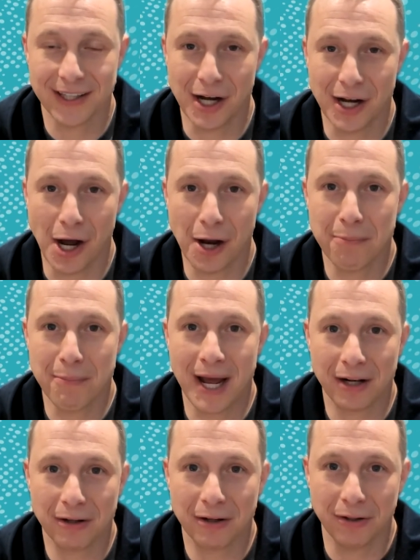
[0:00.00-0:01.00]
and
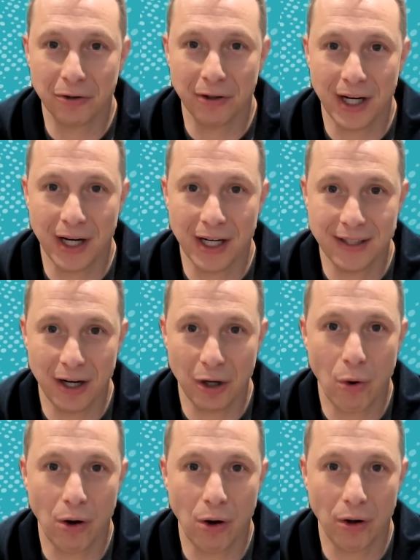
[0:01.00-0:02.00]
automatically creating data
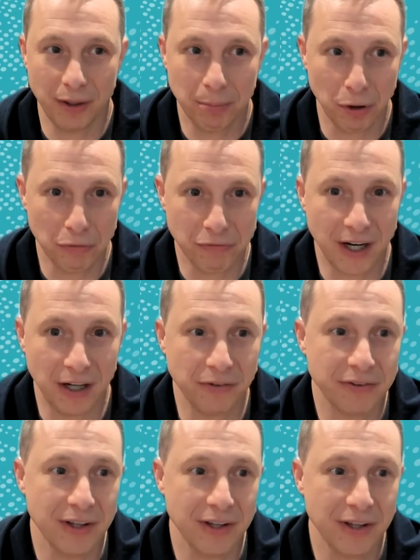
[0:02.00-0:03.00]
quality
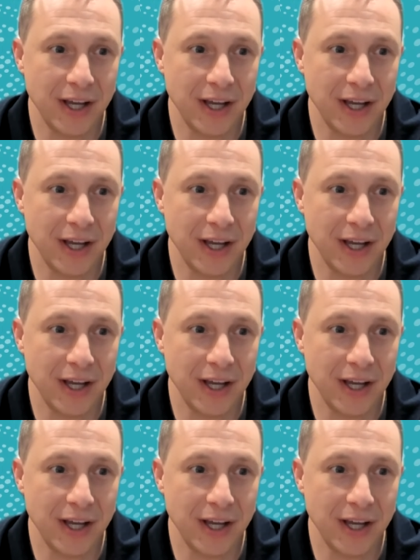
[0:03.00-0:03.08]
profiles